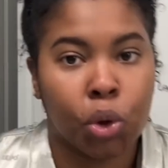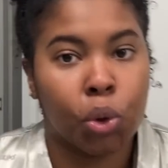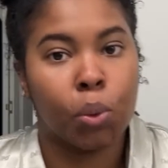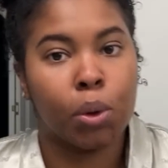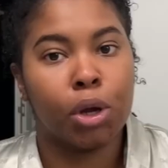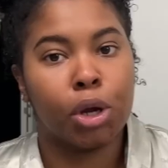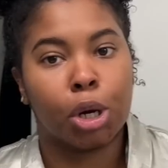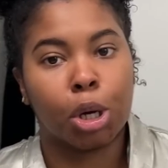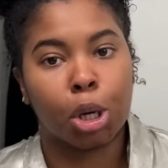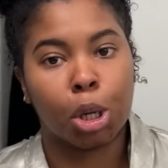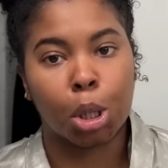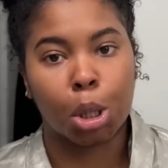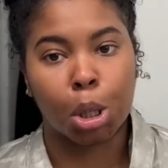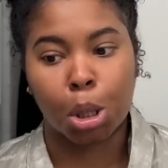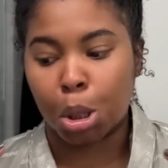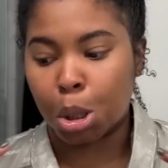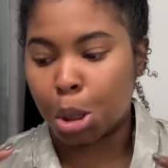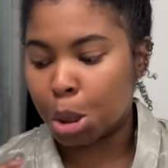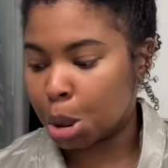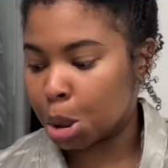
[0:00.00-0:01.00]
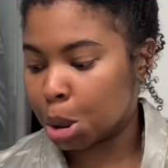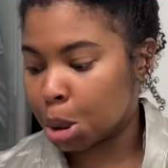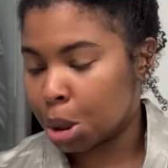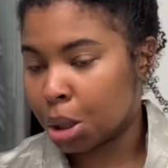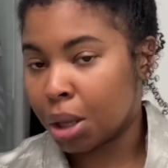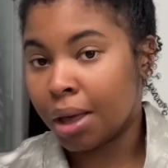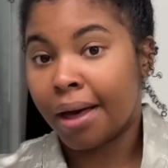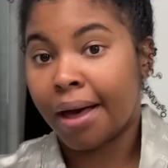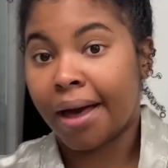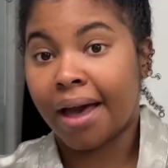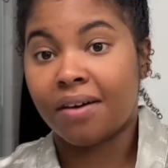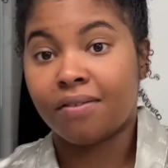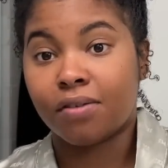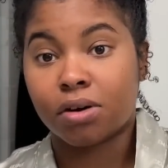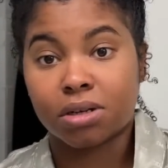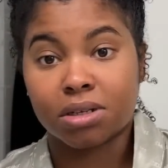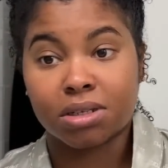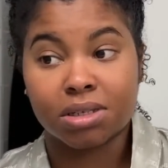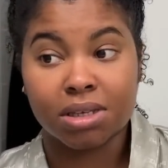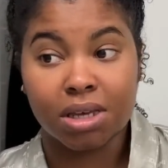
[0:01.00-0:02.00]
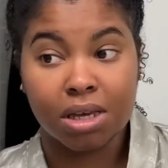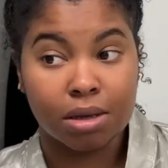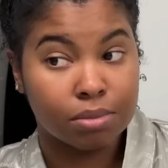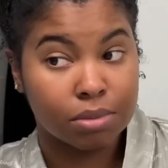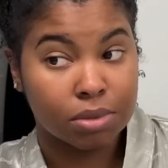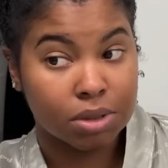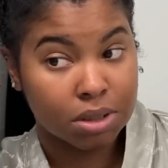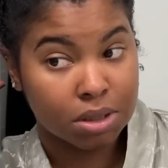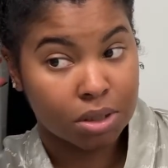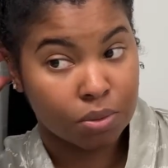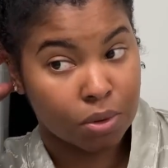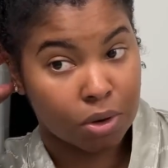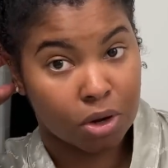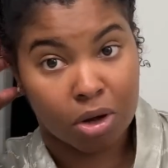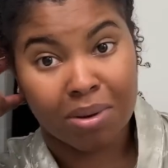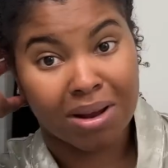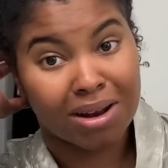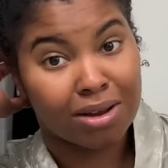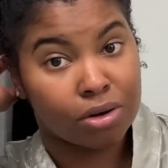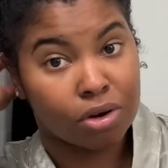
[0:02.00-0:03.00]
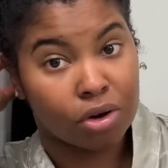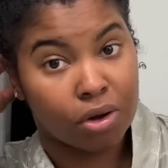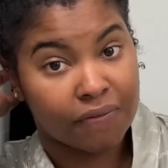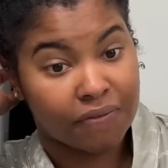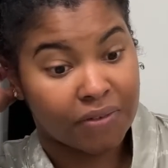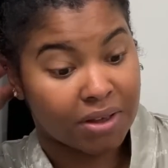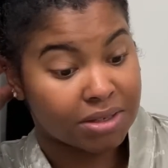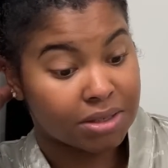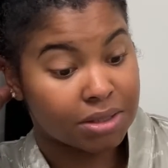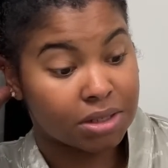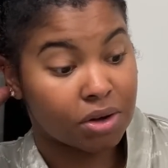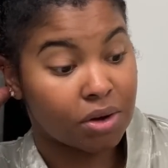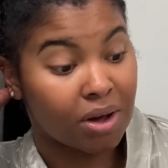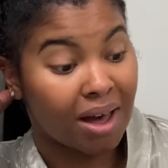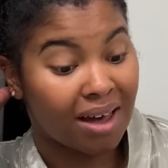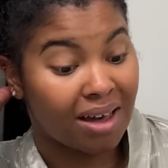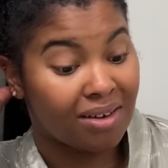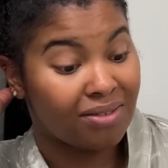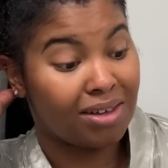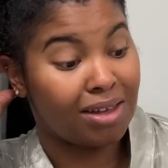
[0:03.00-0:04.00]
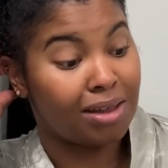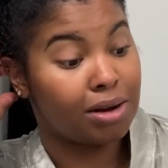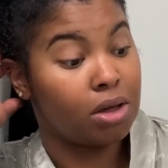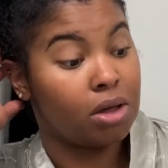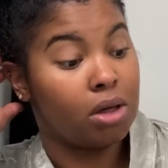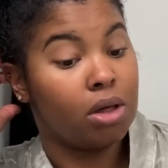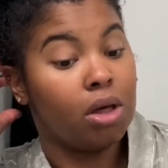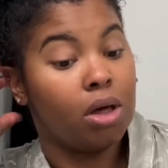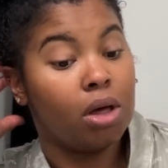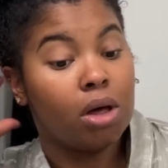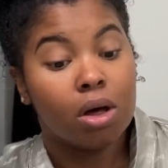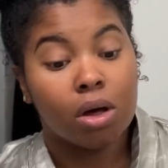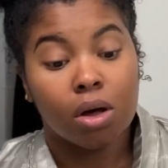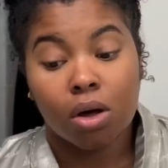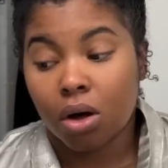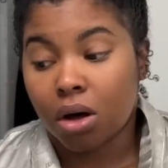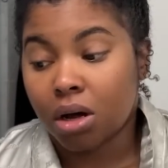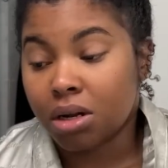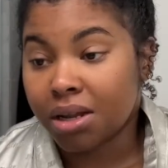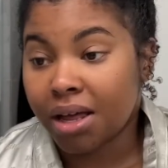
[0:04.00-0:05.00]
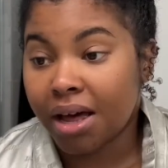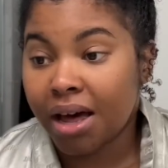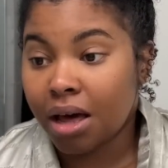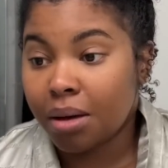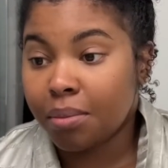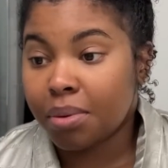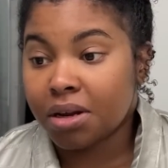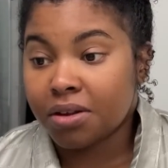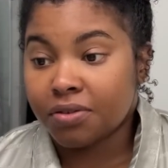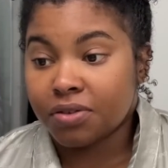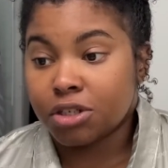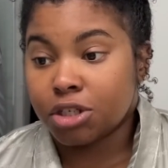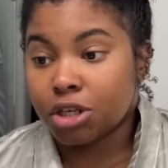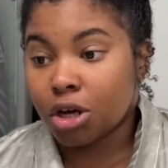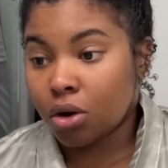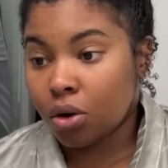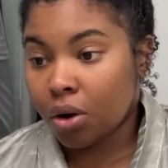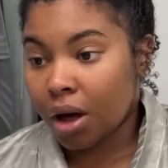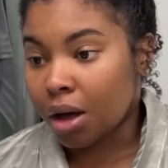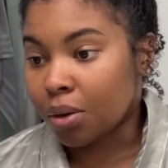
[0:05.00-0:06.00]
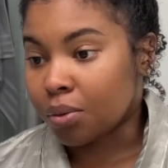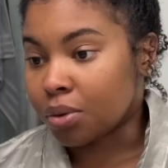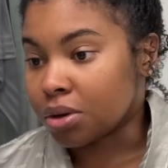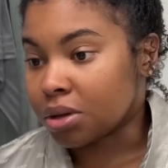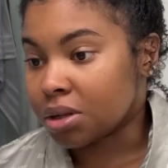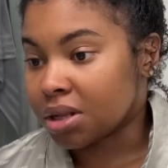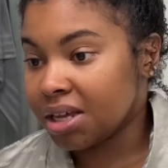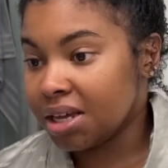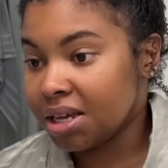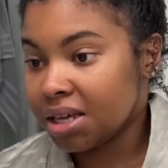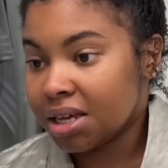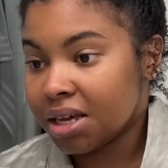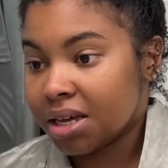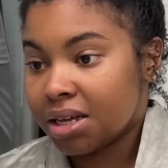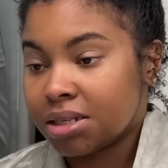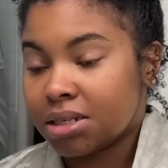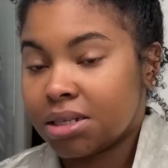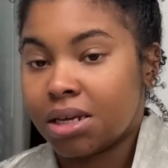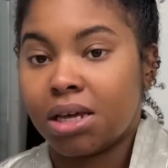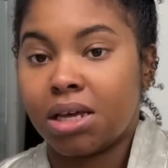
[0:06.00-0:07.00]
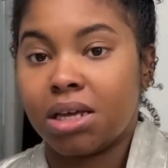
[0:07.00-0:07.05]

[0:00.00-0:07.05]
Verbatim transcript: We are, I have on a Skims robe. I don't know if they still have it online, but if so, I will link it.